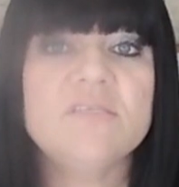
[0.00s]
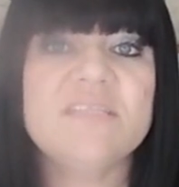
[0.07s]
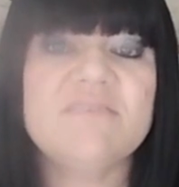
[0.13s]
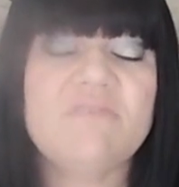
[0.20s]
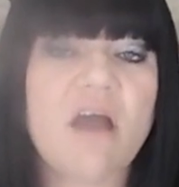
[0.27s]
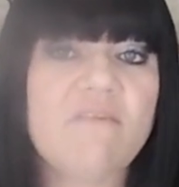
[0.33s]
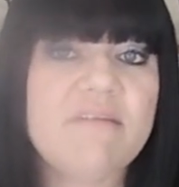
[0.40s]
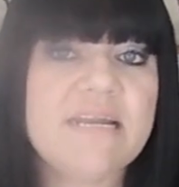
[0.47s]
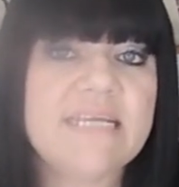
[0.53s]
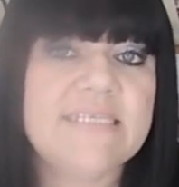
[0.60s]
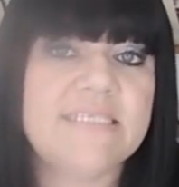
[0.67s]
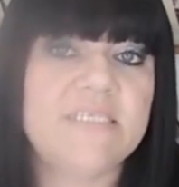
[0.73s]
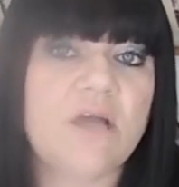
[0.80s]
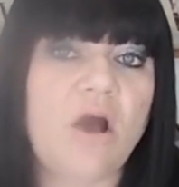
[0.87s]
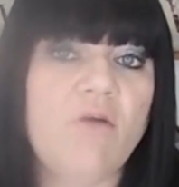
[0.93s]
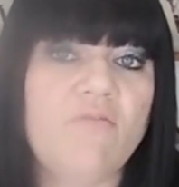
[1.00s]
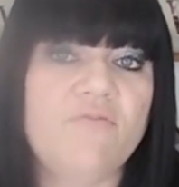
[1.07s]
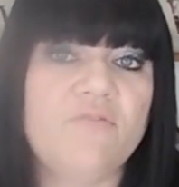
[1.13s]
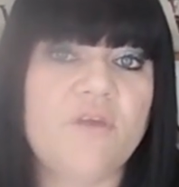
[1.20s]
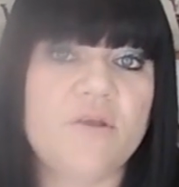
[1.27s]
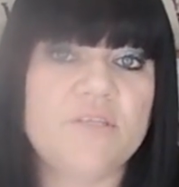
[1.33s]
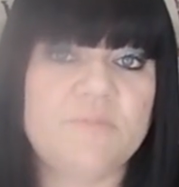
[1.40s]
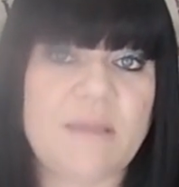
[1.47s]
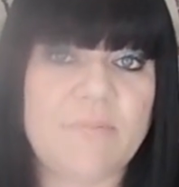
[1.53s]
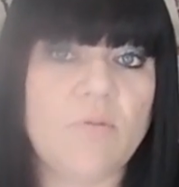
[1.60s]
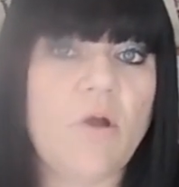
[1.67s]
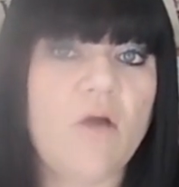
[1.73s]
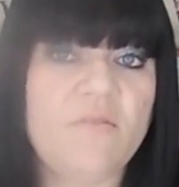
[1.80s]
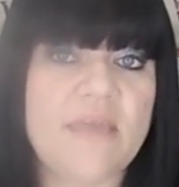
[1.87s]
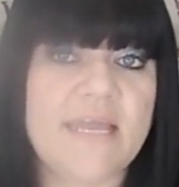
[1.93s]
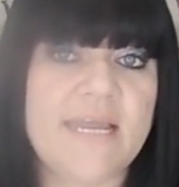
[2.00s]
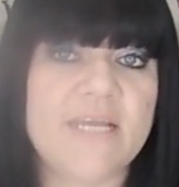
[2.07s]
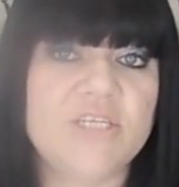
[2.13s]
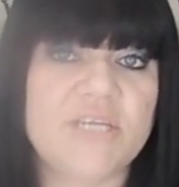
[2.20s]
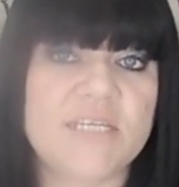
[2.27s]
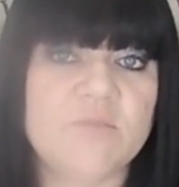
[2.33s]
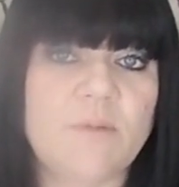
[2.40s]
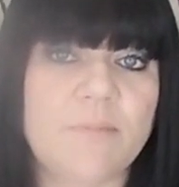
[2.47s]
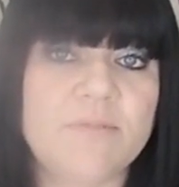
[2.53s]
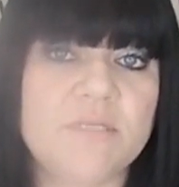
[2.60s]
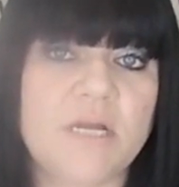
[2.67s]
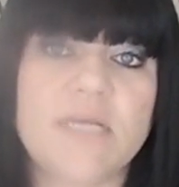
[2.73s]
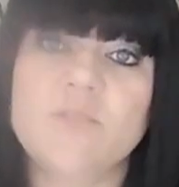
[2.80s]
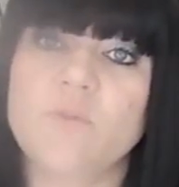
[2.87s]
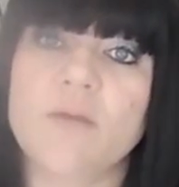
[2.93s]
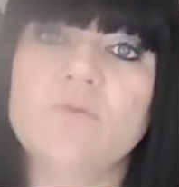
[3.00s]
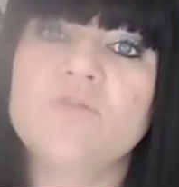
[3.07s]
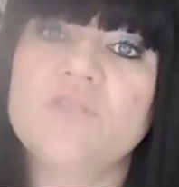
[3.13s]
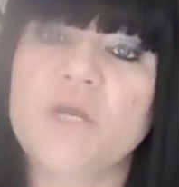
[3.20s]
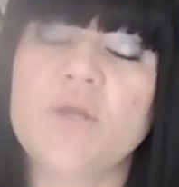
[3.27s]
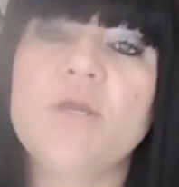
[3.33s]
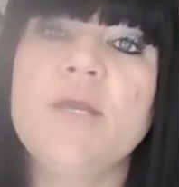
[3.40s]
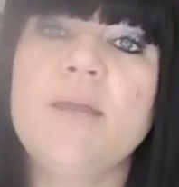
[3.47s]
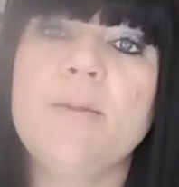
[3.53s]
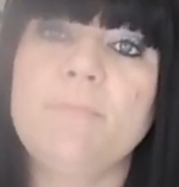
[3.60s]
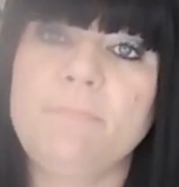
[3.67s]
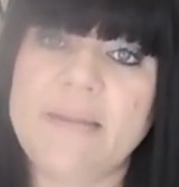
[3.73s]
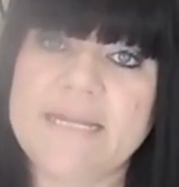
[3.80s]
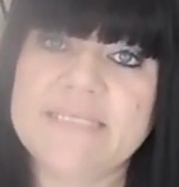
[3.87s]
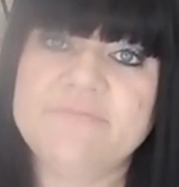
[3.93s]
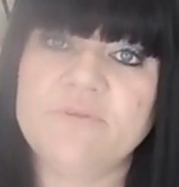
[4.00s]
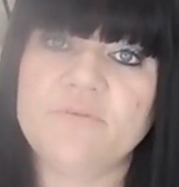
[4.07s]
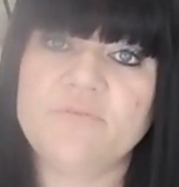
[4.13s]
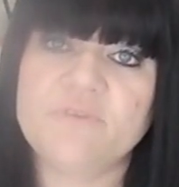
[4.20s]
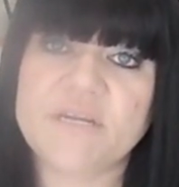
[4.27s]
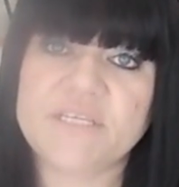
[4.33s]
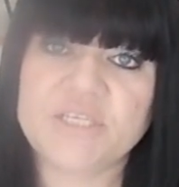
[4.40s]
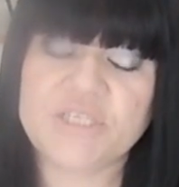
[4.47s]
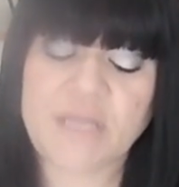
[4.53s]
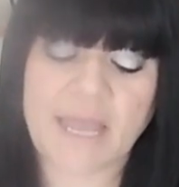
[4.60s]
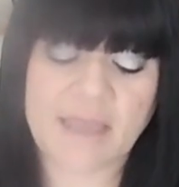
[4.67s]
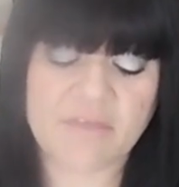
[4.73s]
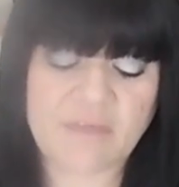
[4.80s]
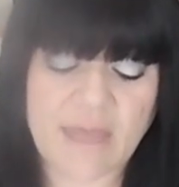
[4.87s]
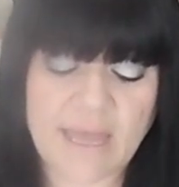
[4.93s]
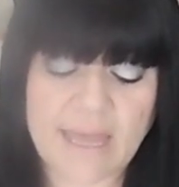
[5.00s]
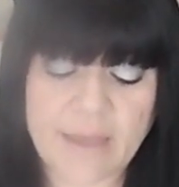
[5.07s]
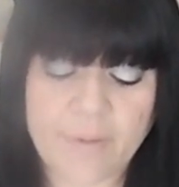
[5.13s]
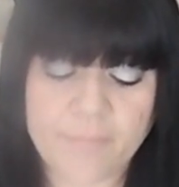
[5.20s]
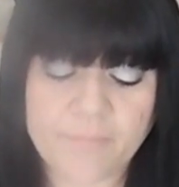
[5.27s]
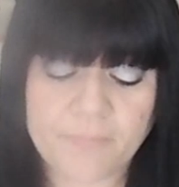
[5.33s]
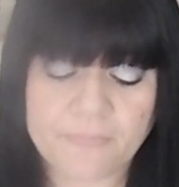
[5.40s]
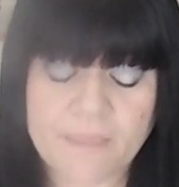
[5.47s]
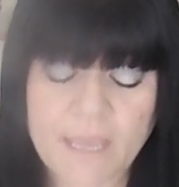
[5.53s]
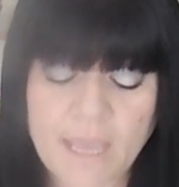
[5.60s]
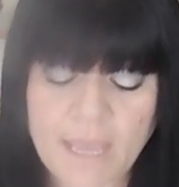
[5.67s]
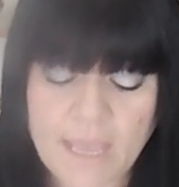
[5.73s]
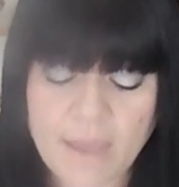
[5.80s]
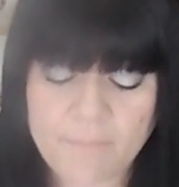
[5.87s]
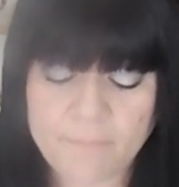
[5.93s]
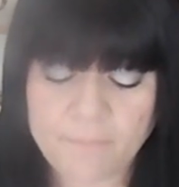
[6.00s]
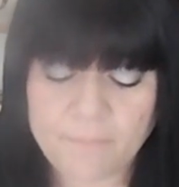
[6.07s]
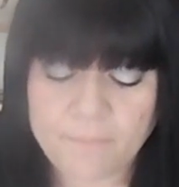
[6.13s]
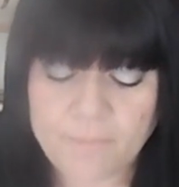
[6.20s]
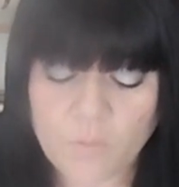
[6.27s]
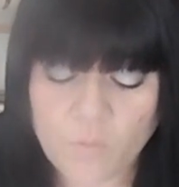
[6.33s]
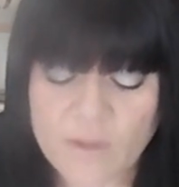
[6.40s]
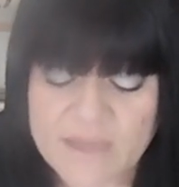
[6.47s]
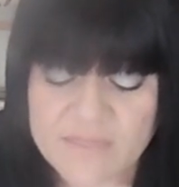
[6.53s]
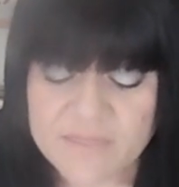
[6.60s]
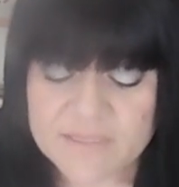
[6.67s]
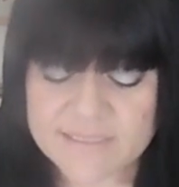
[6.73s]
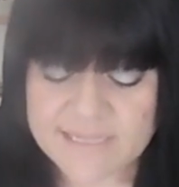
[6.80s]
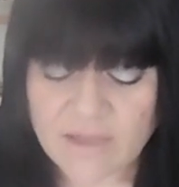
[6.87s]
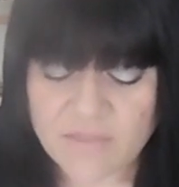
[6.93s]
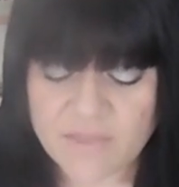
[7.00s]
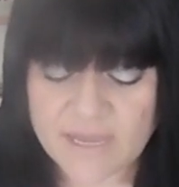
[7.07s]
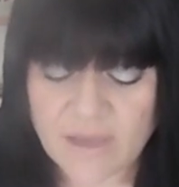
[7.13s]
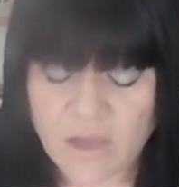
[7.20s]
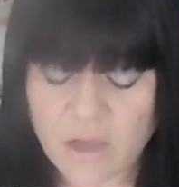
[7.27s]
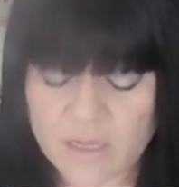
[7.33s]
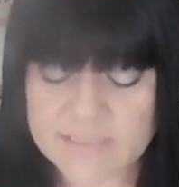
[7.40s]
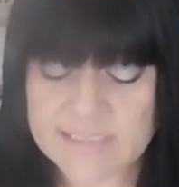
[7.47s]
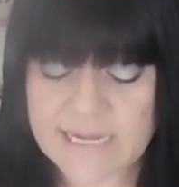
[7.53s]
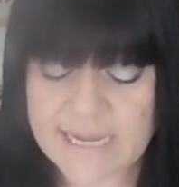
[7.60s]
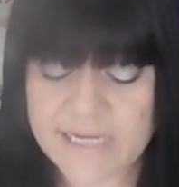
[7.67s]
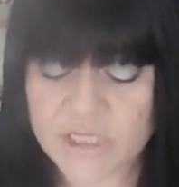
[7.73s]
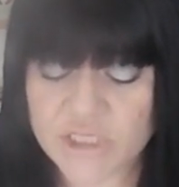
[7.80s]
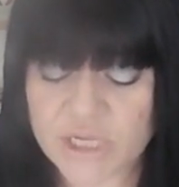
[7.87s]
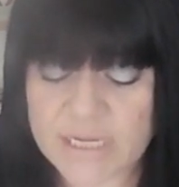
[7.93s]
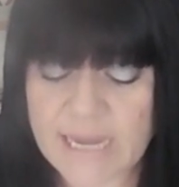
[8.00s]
there are a list of those people on the NHS website as well. So please feel free to check that out. But with self-isolation